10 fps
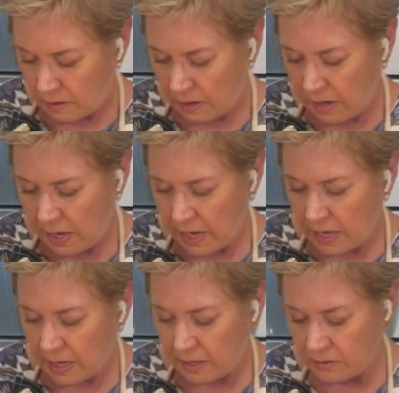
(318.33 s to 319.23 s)

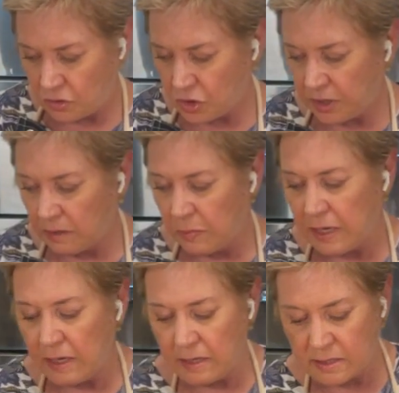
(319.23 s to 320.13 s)
And
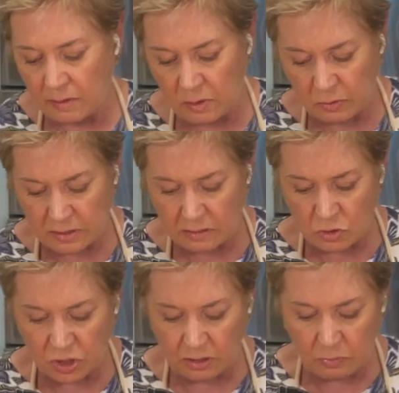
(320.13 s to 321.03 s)
chickpeas, I'm gonna put some
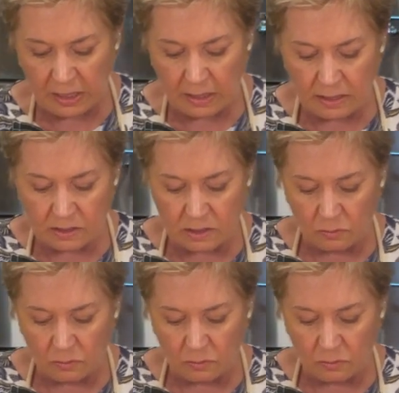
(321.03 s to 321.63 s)
chickpeas